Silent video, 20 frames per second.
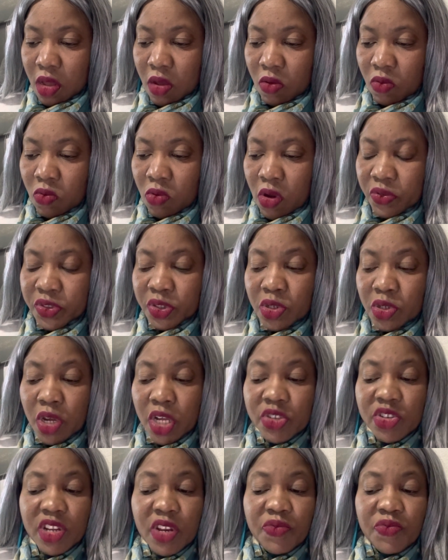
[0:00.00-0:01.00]
Worth
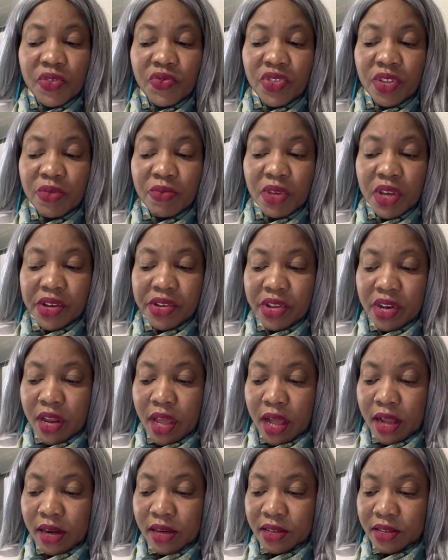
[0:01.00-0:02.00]
$250 million.
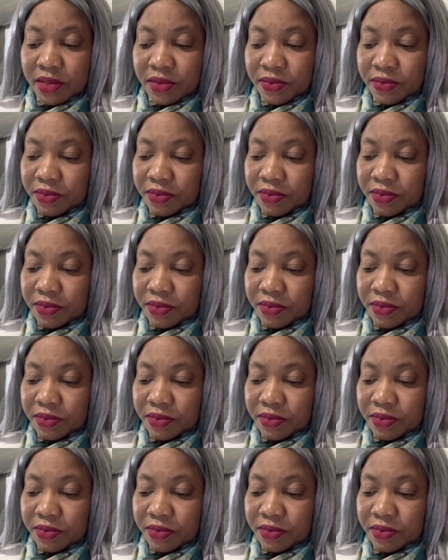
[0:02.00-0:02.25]
Number